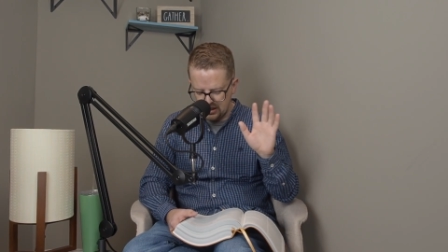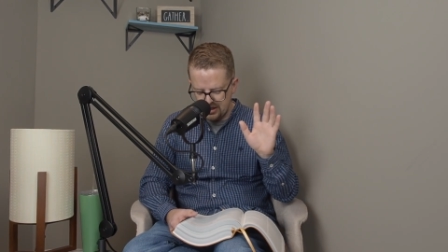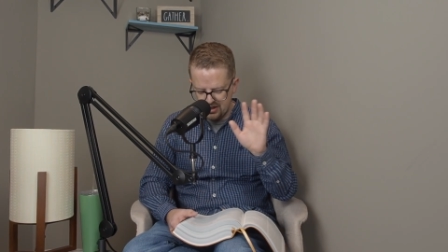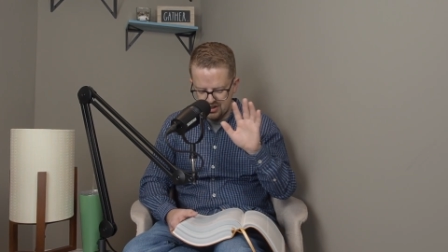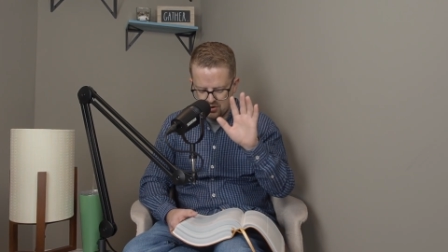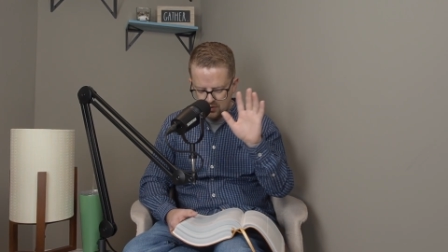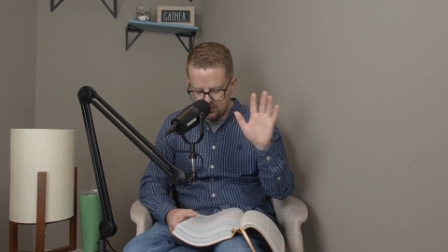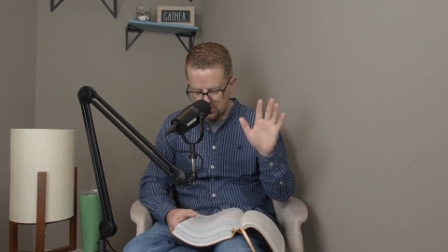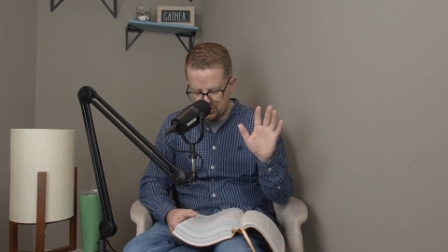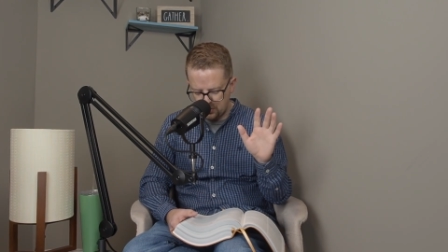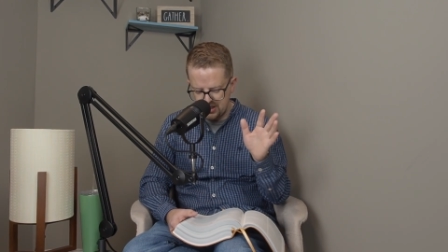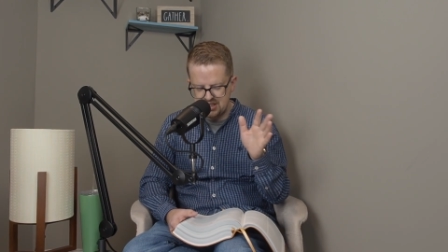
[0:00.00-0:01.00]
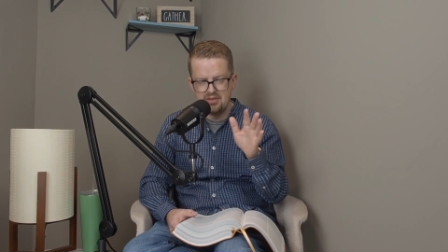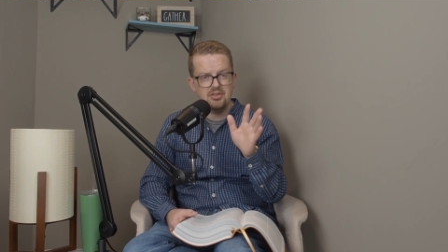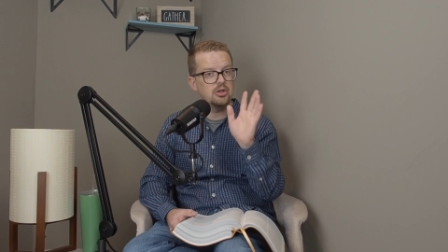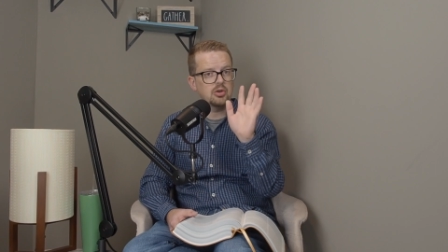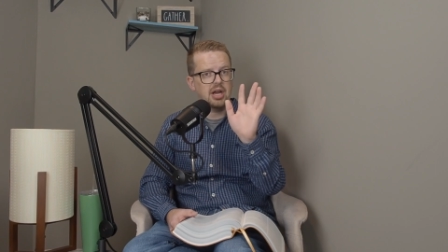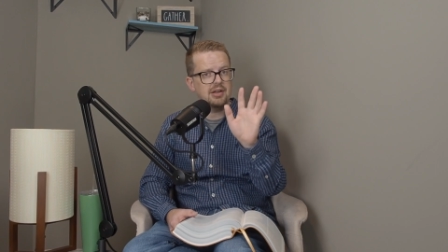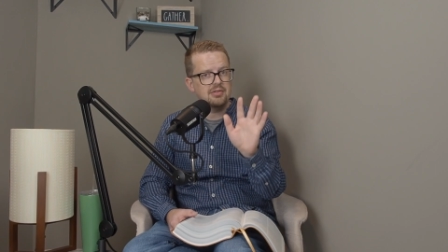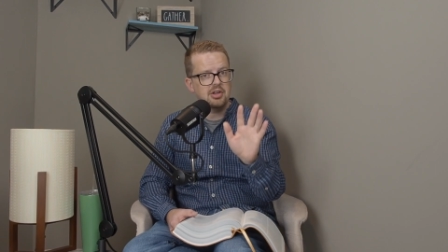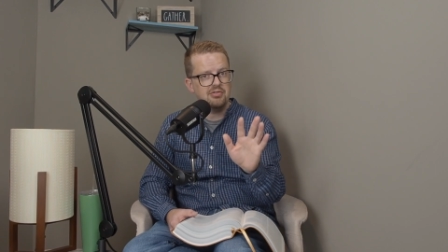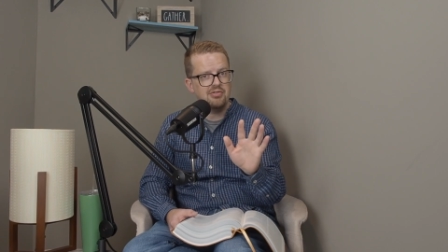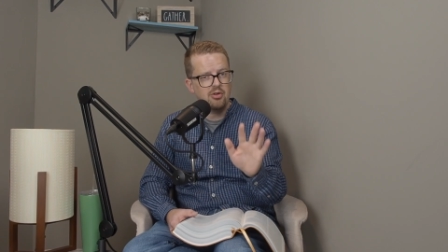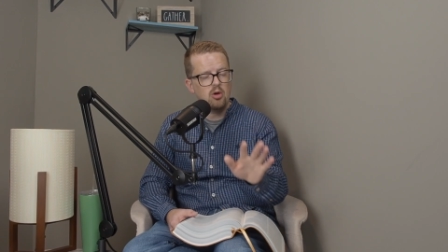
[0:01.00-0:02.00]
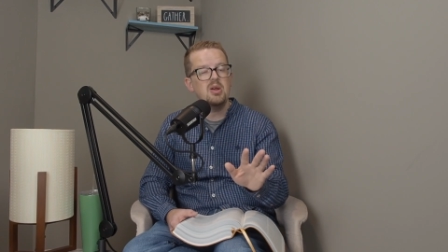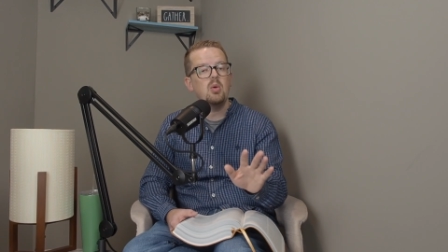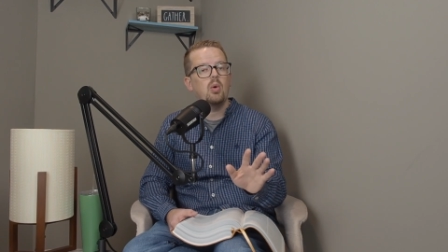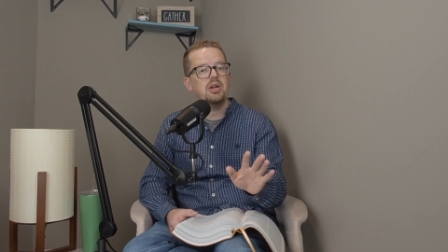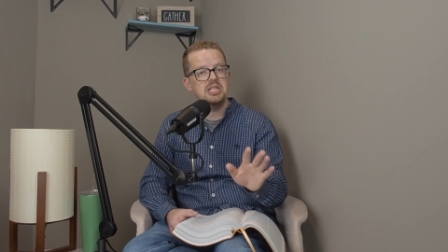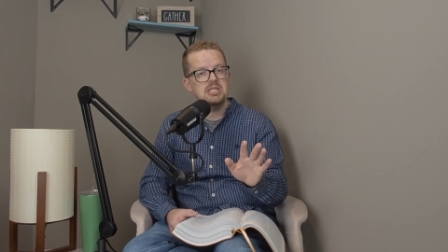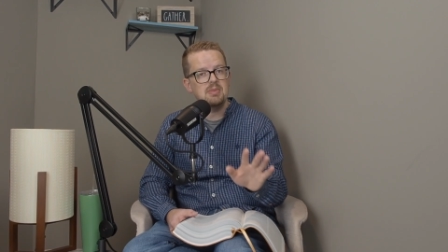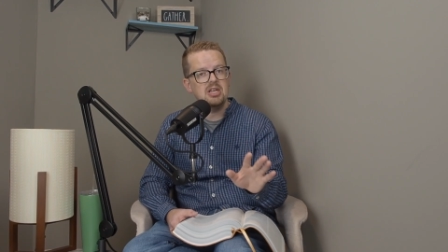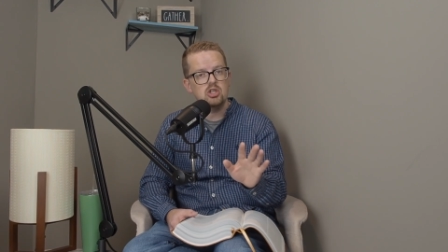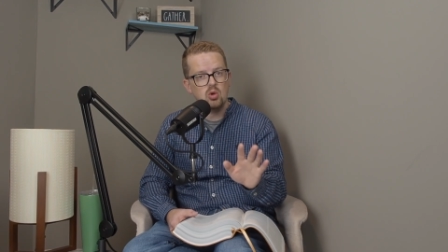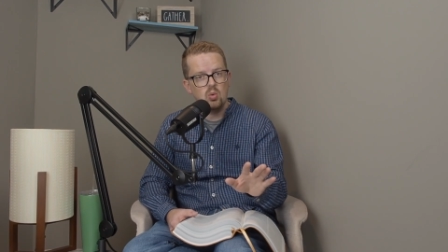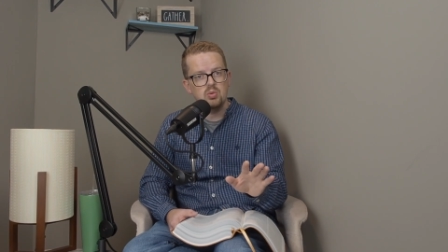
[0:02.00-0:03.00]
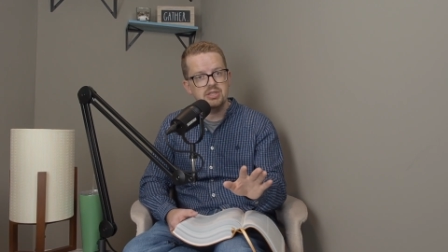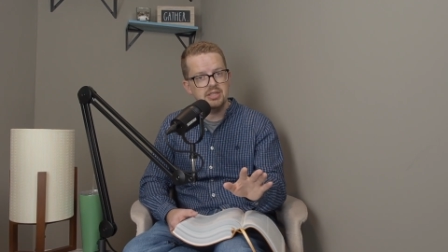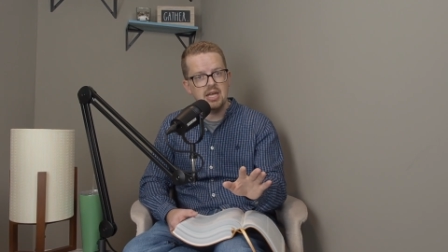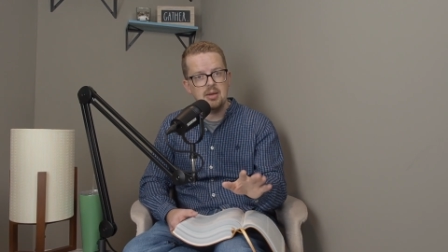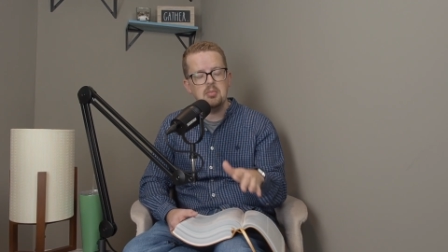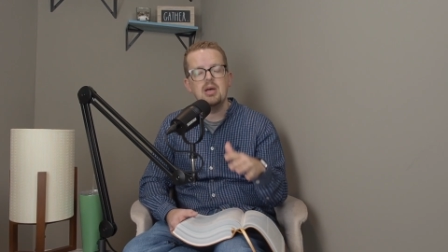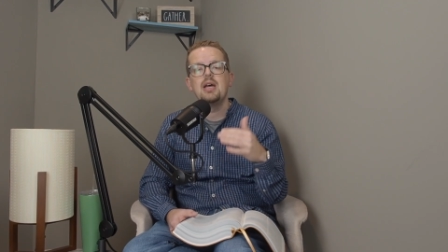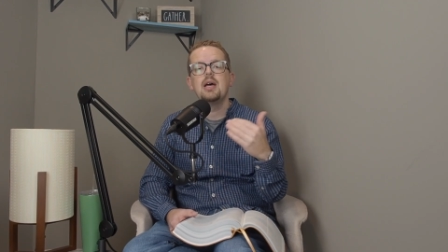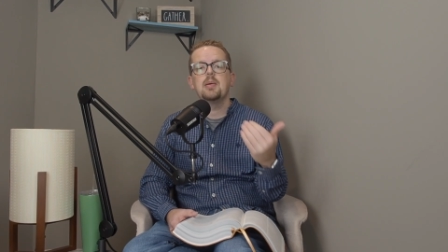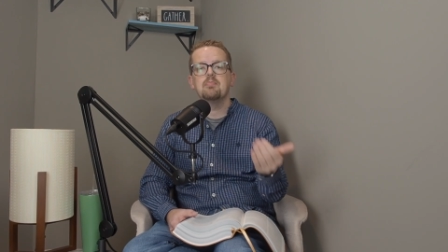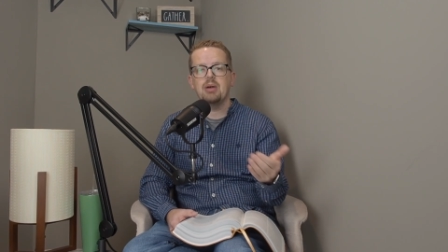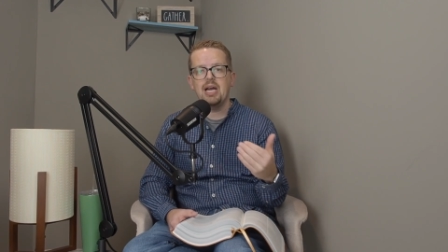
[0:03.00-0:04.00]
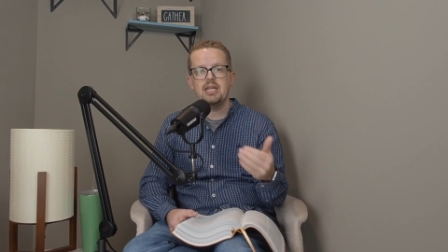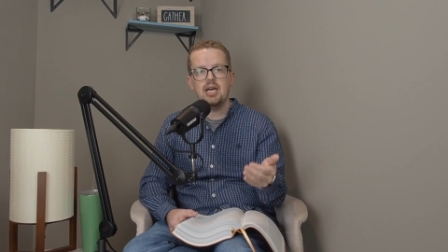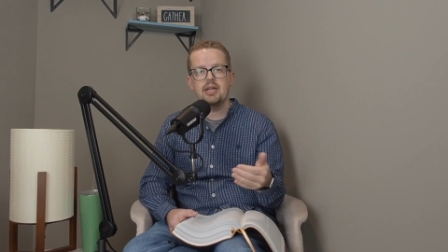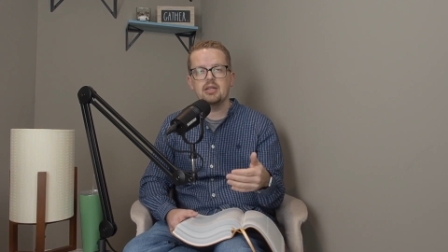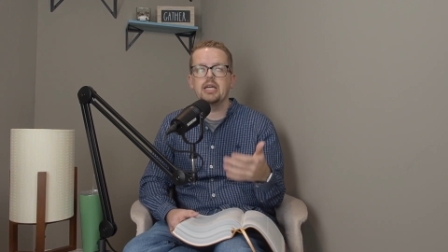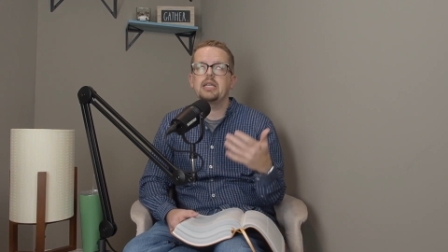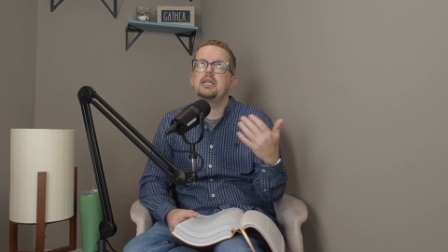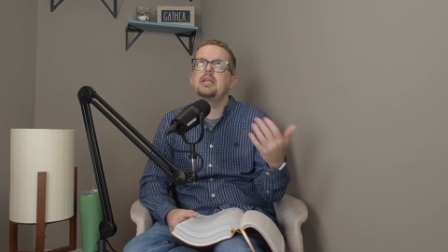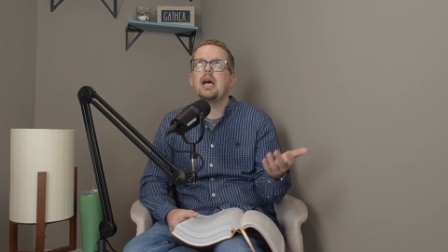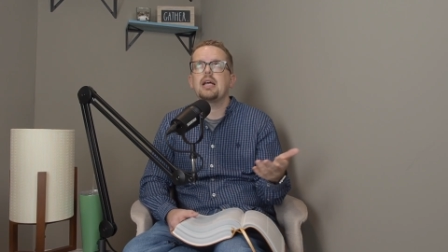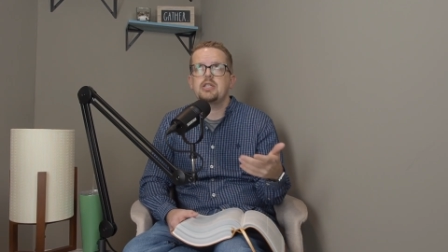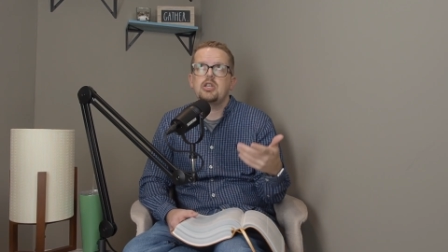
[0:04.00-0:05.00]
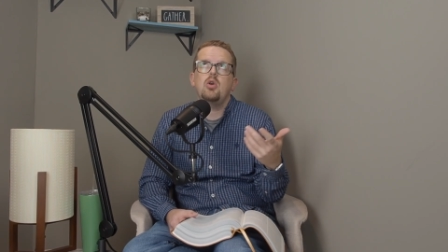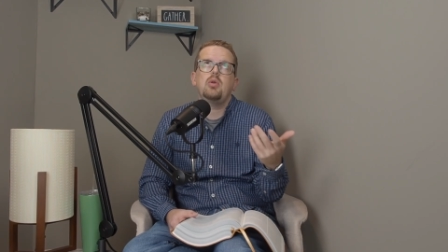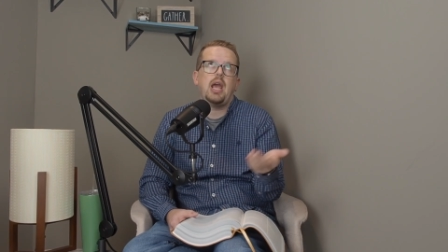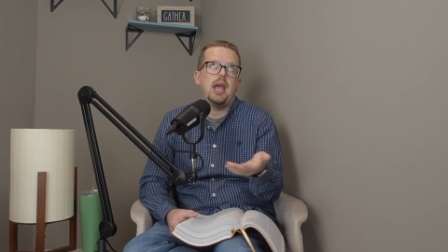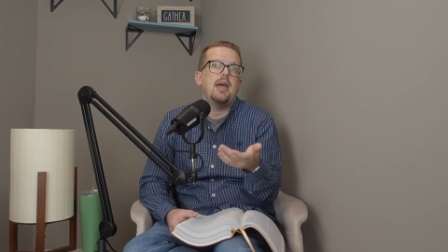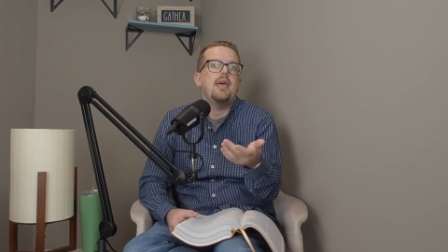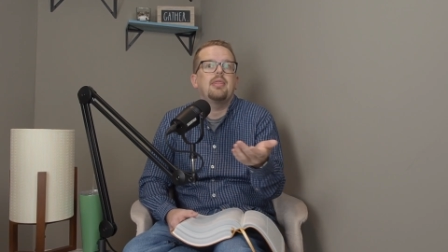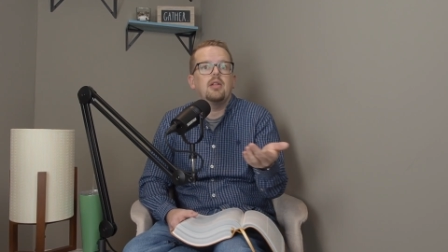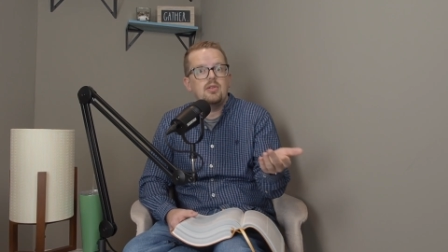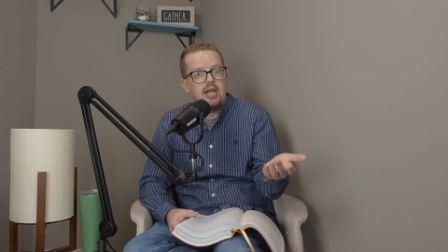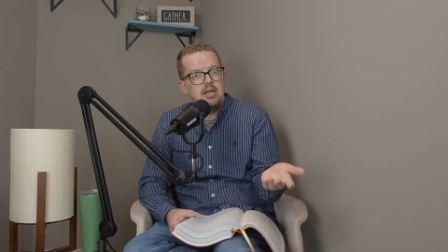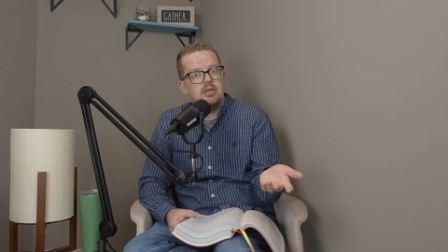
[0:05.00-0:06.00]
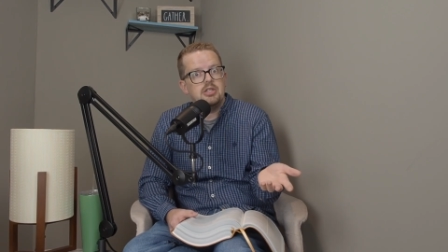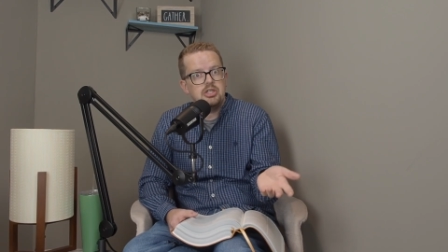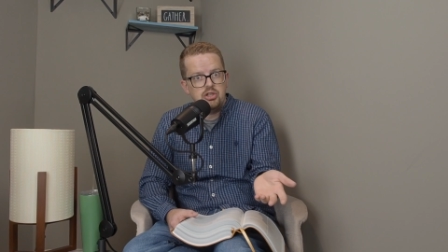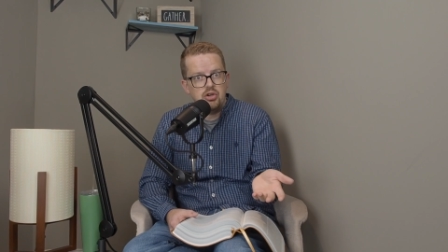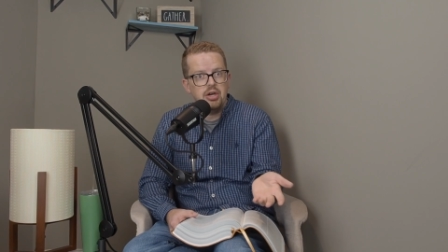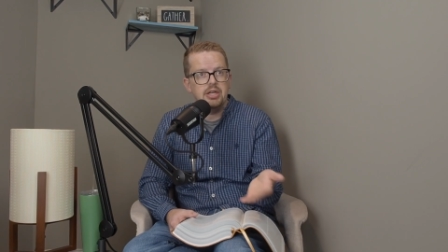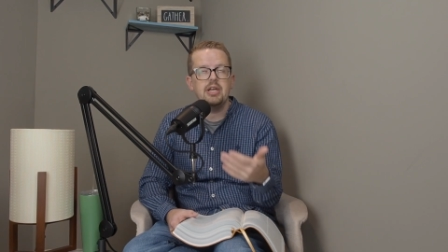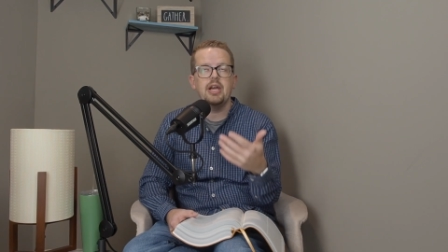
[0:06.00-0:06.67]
So verse 27, they're kind of confirming what has been told to them by God, like, yes, okay, the land is good.